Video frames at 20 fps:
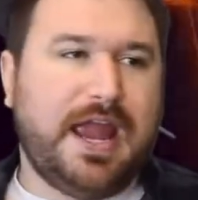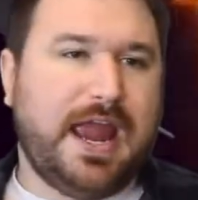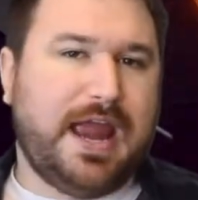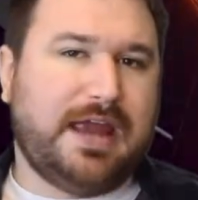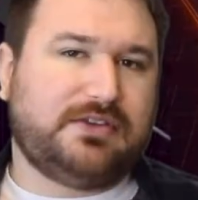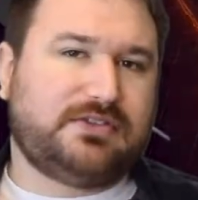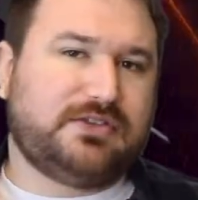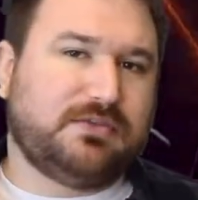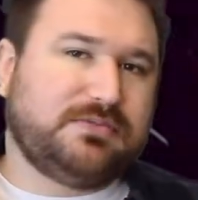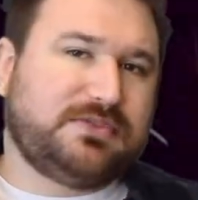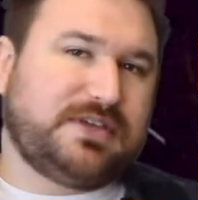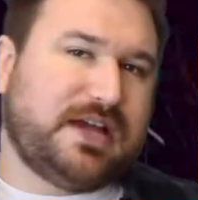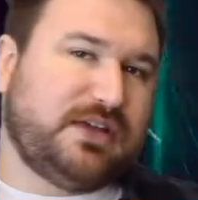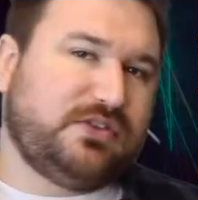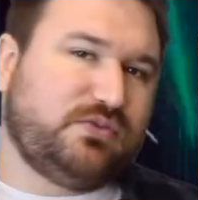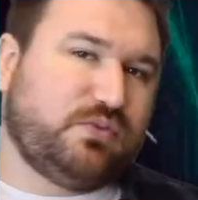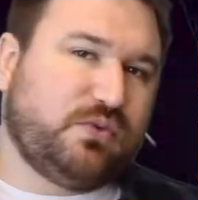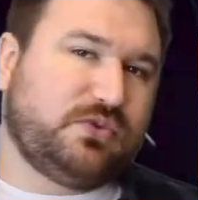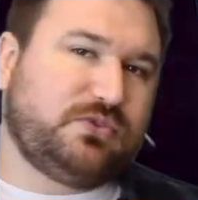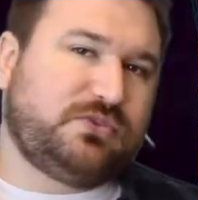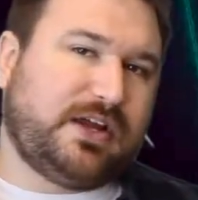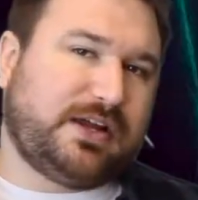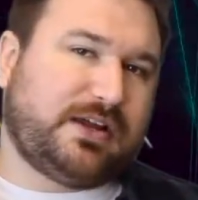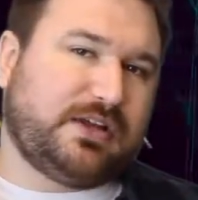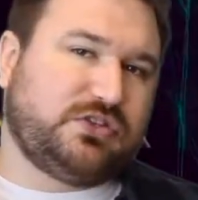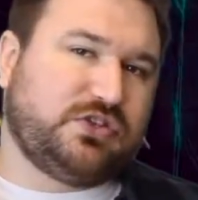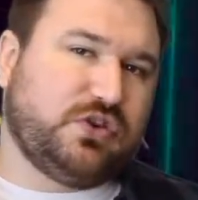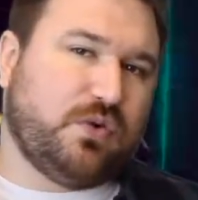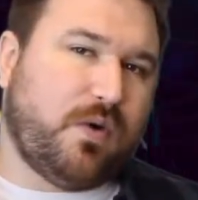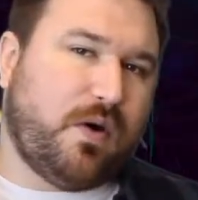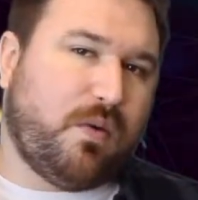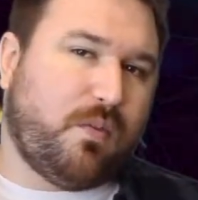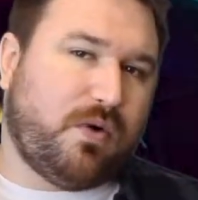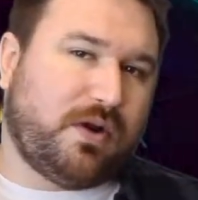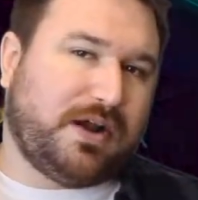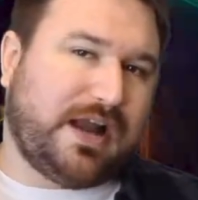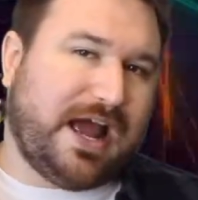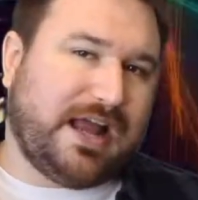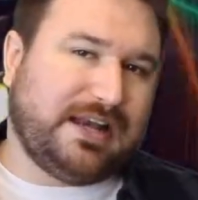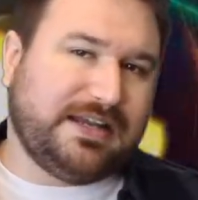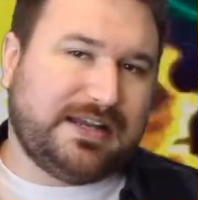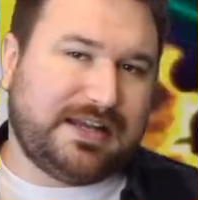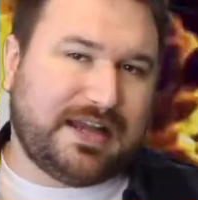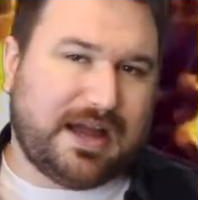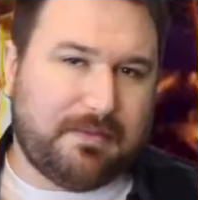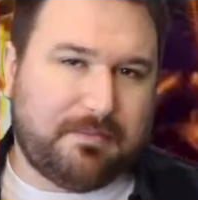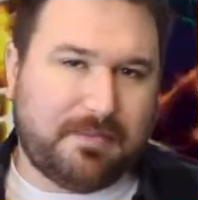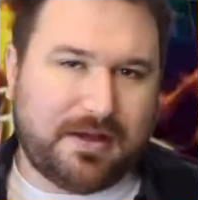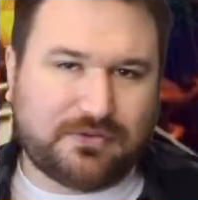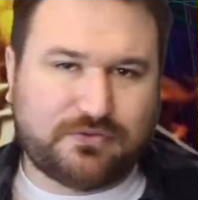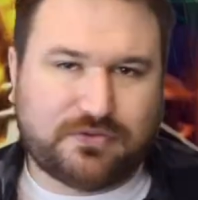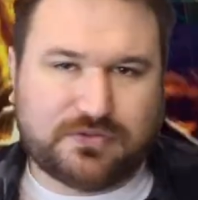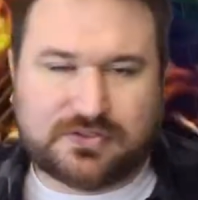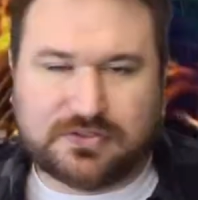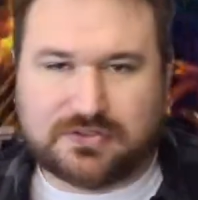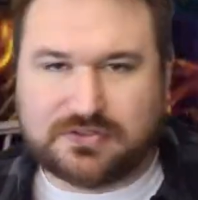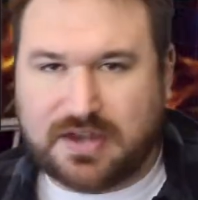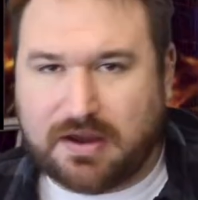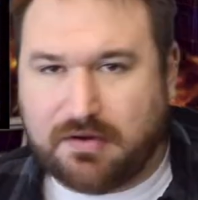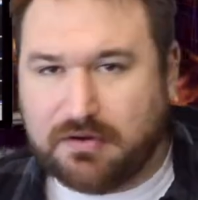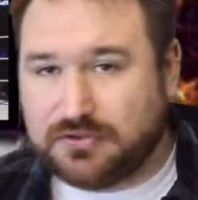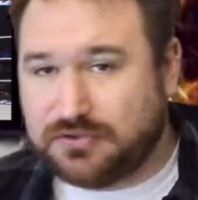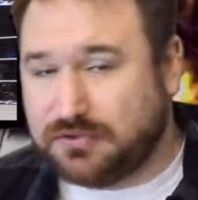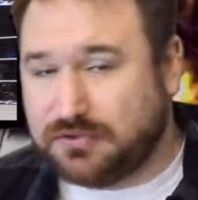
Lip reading: It sometimes was like a 2-on-1 handicap match for Cesaro.